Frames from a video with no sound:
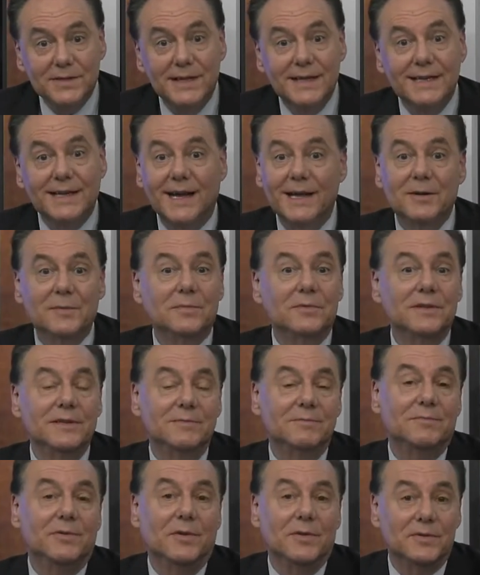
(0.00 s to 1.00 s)
Like, I don't
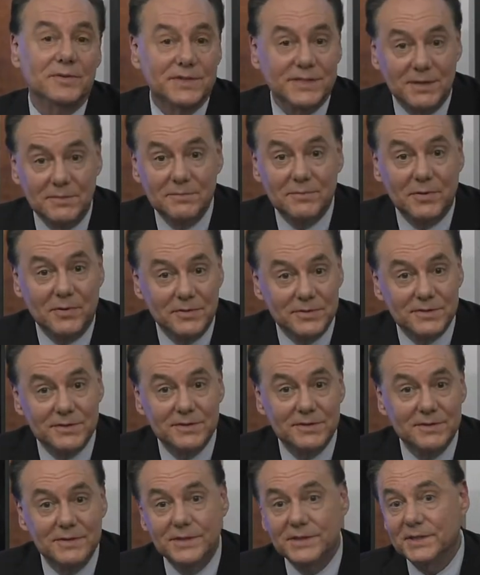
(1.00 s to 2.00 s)
believe polls. Some polls are
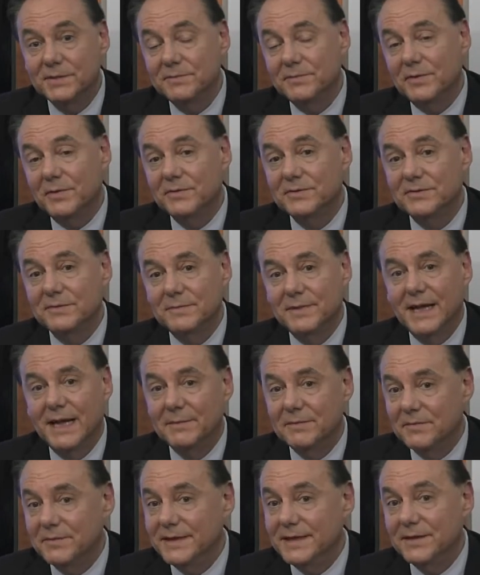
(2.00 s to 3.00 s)
good, some polls are
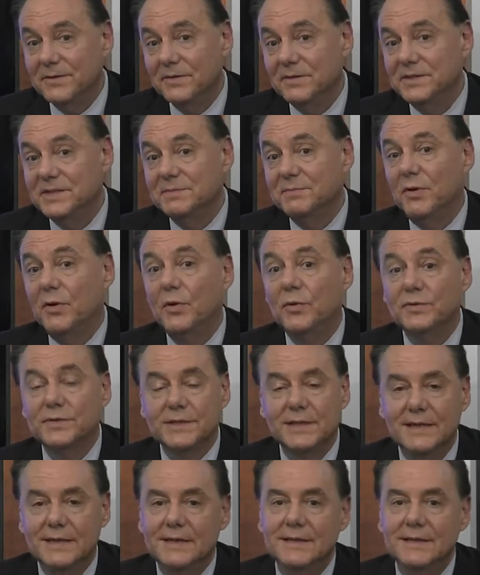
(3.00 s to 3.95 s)
bad, but we get all these polls.